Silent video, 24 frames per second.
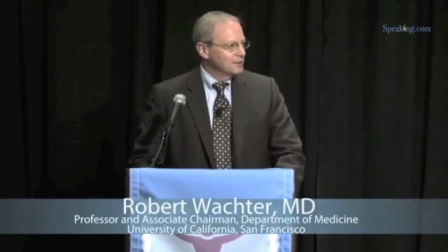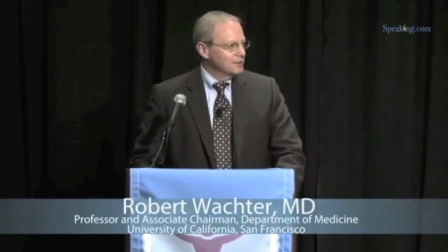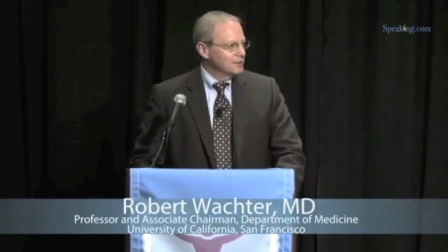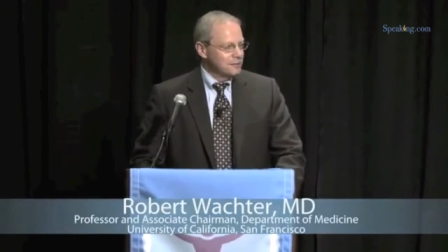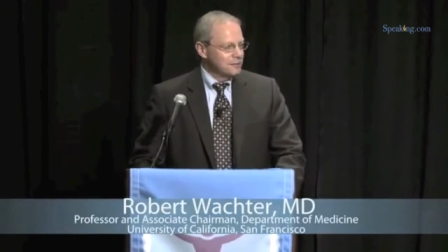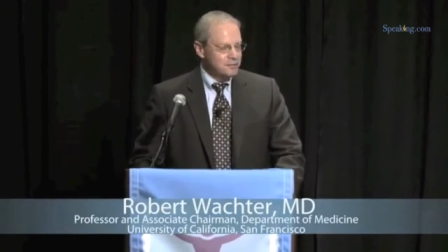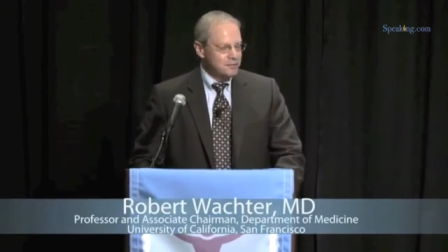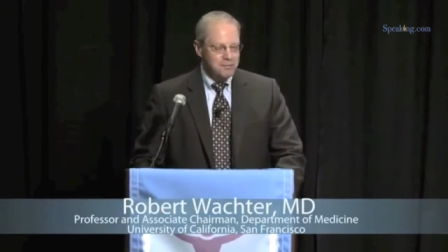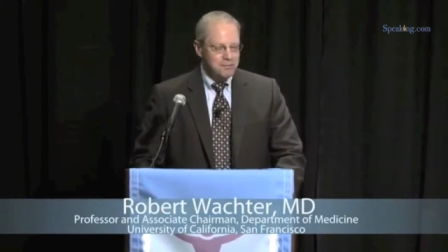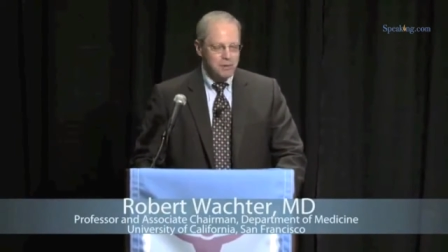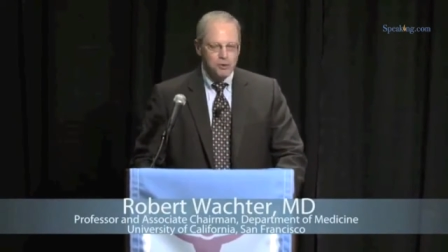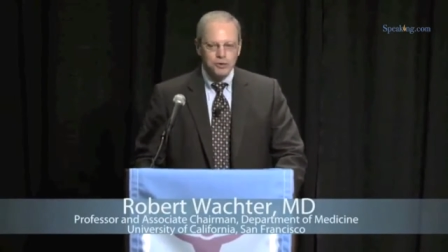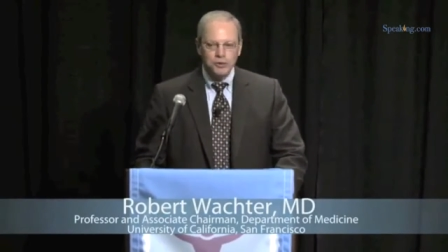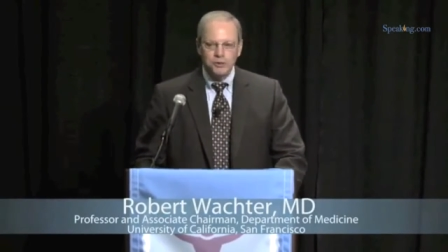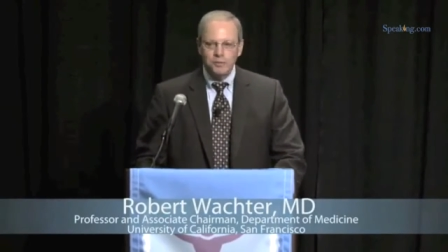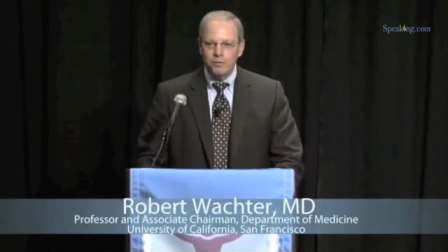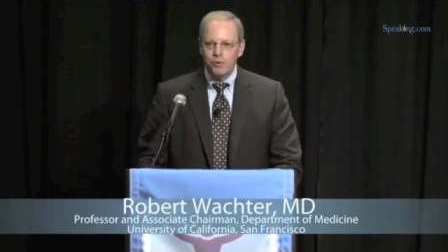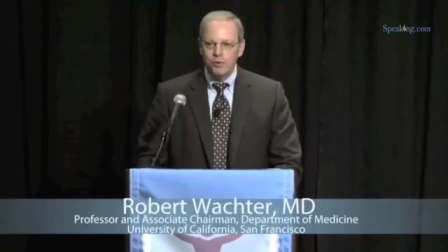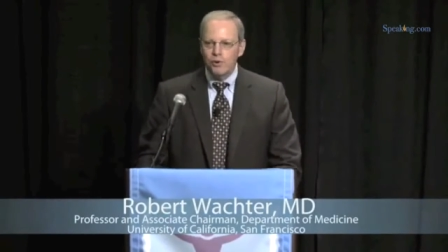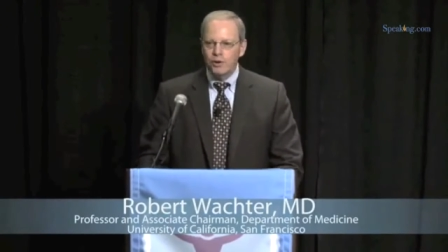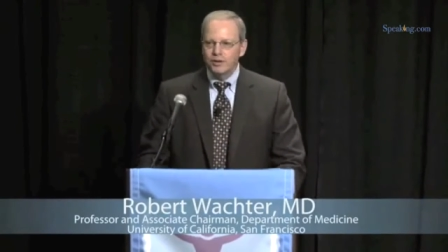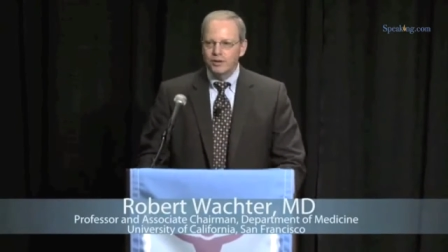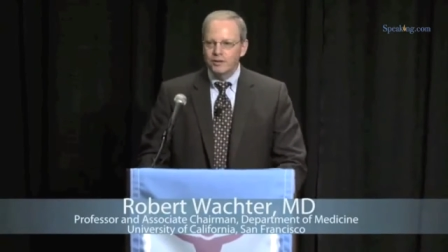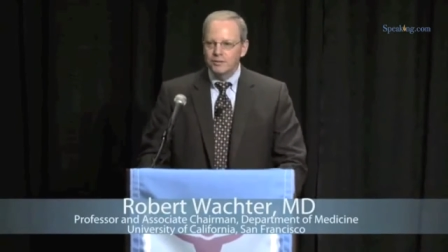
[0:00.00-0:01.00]
the most
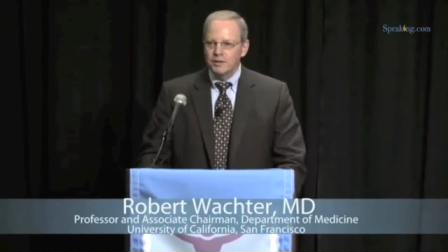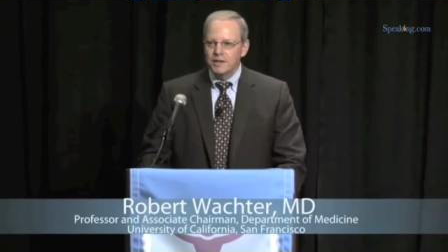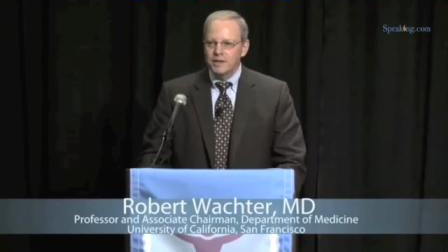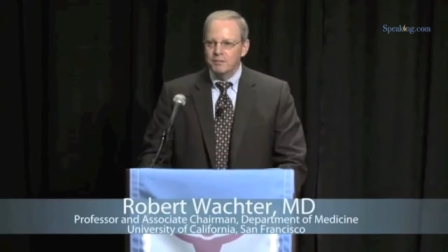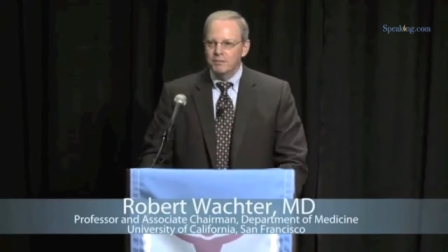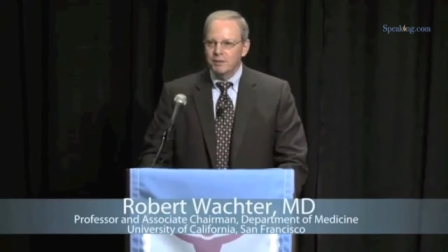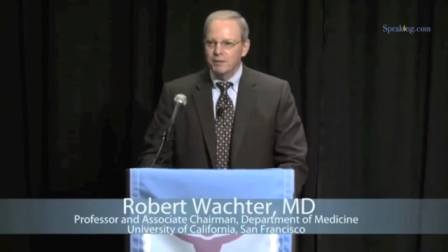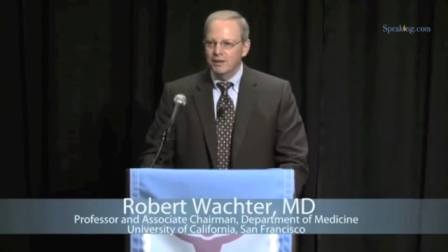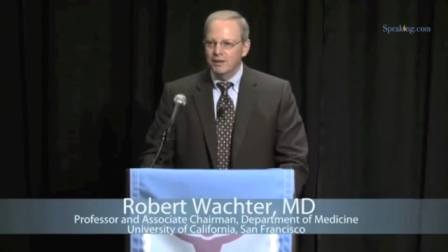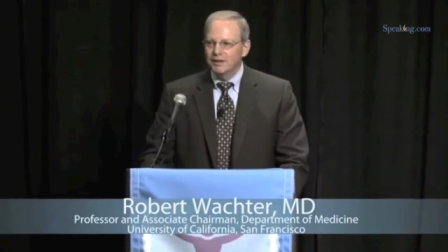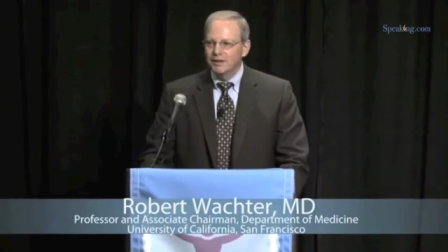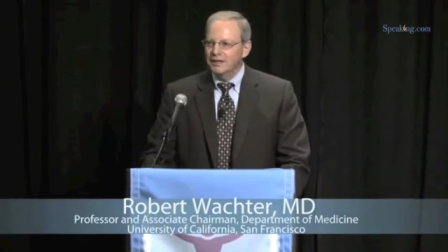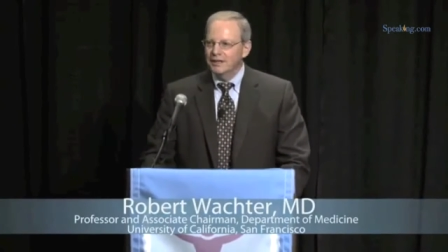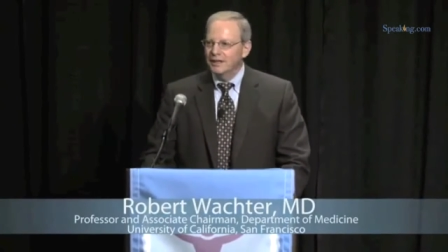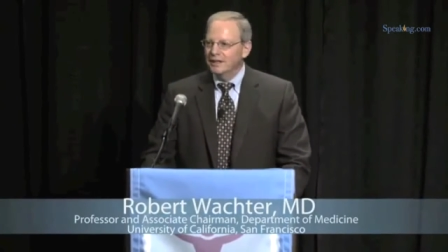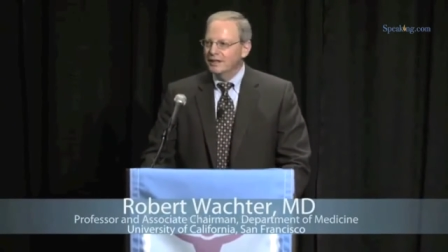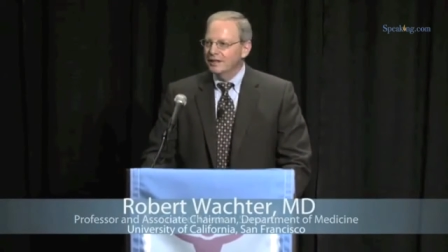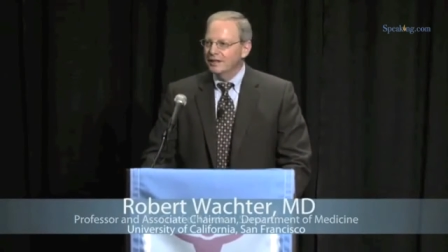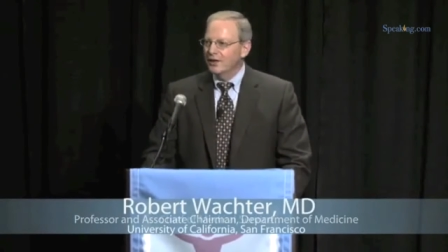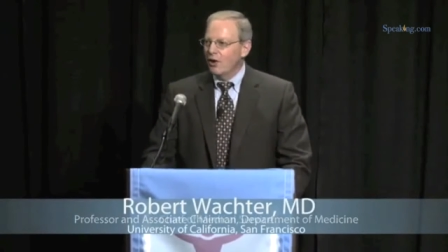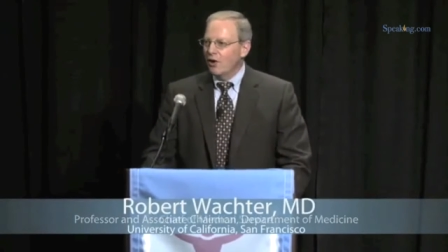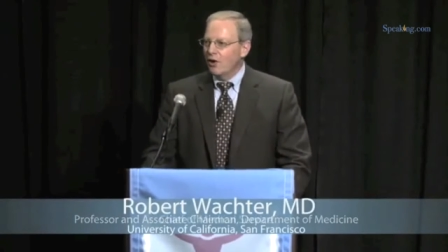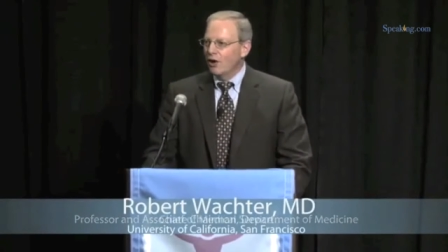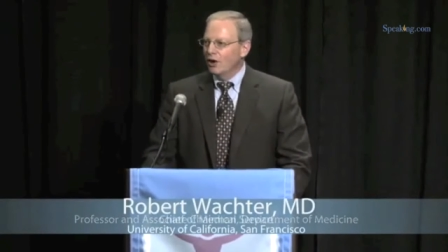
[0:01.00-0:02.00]
important people
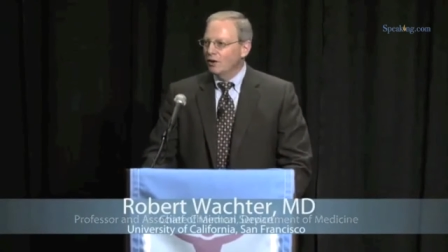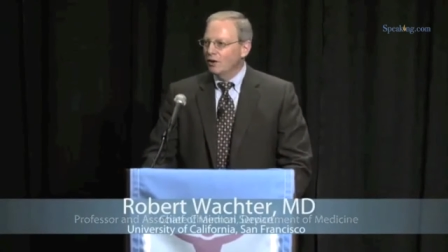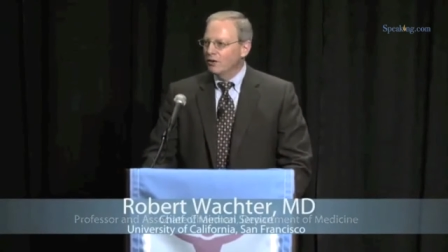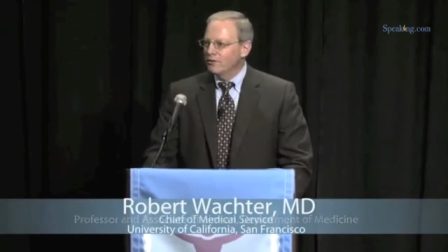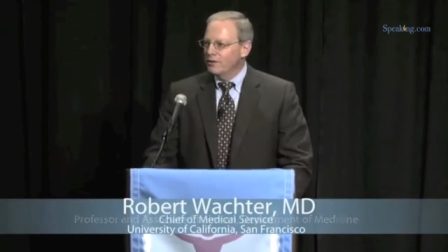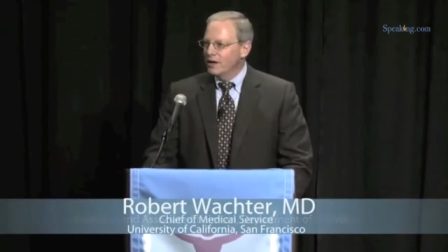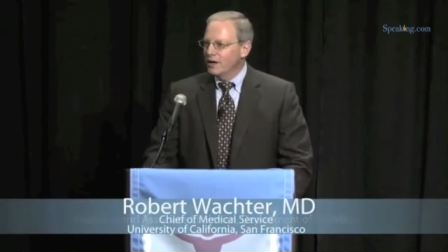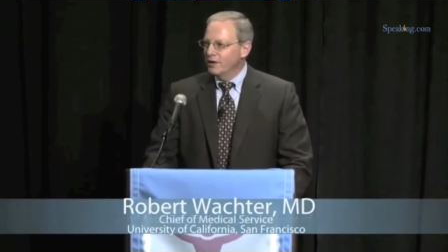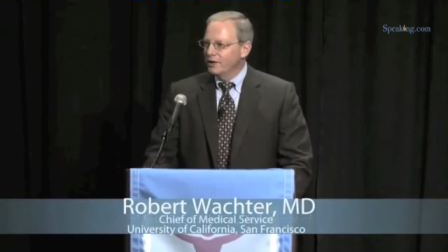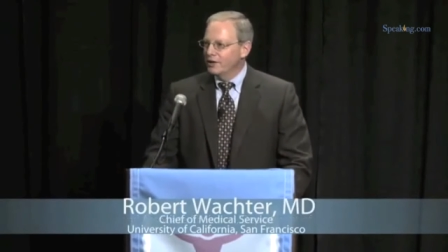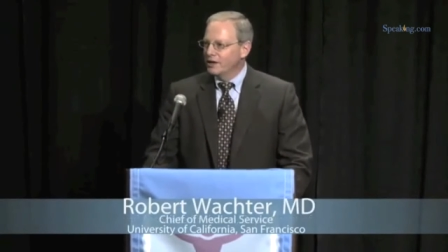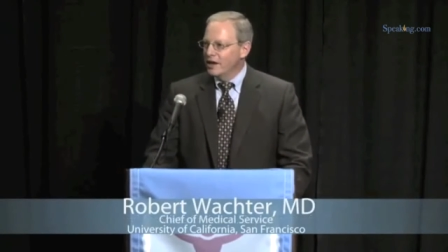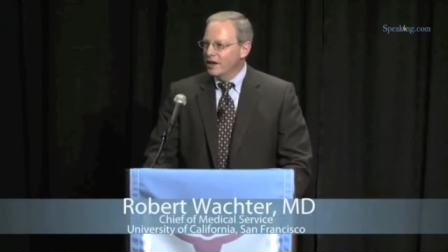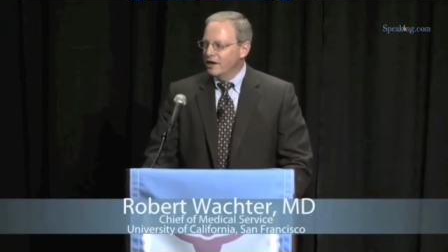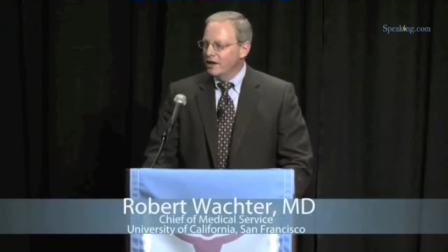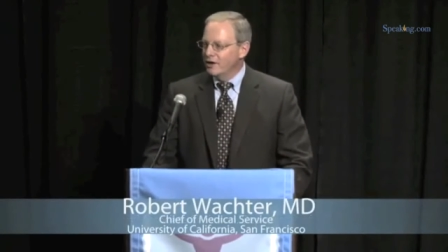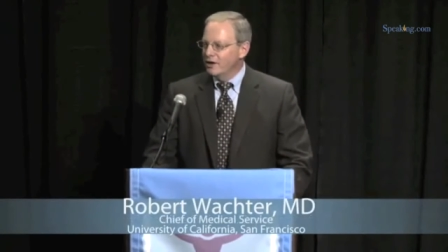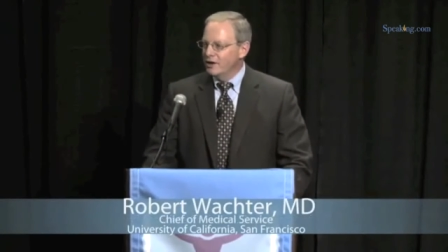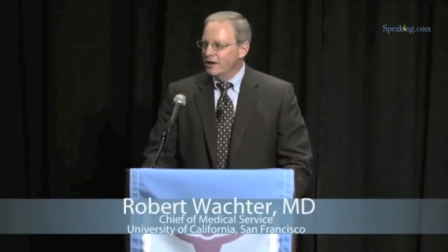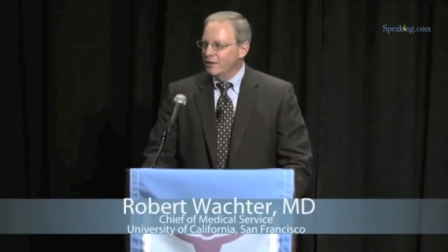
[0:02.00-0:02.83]
in all of healthcare,